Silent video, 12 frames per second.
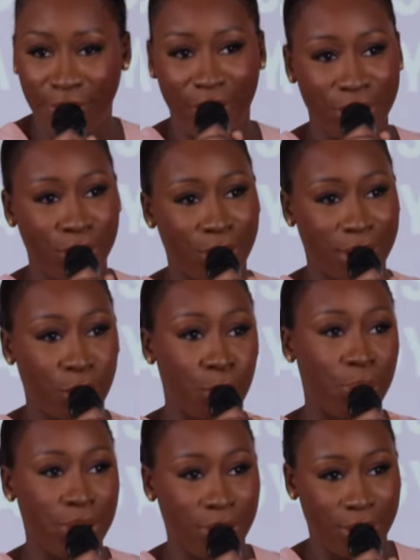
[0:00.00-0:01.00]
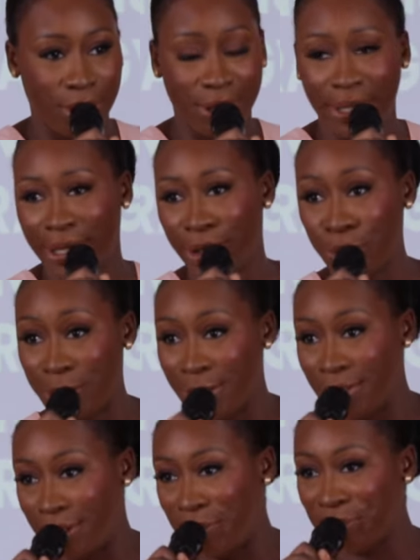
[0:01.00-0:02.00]
investors, and operators in the tech
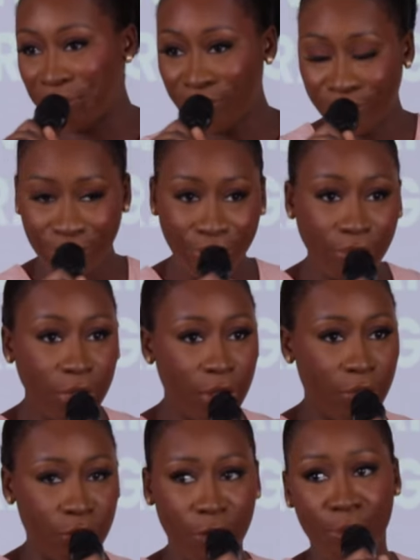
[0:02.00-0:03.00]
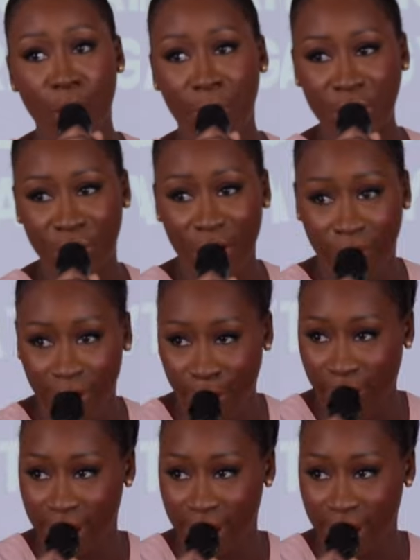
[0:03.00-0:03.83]
ecosystem. We've been operational for the